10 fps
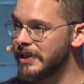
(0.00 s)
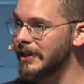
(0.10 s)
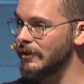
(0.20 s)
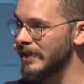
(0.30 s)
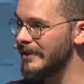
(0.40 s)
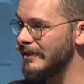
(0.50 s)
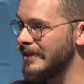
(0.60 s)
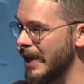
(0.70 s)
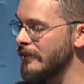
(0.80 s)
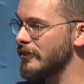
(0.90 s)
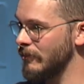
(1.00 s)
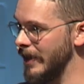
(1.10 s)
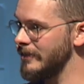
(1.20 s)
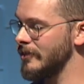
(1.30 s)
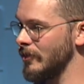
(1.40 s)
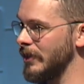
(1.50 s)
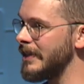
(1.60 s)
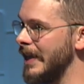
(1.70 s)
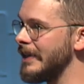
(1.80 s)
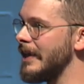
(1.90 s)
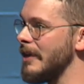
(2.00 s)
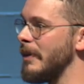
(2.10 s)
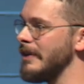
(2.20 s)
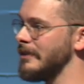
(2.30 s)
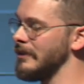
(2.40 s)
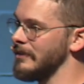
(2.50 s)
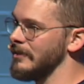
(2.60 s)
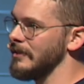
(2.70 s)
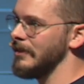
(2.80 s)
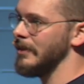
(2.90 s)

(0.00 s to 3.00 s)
dealing with death threats on a day-to-day basis.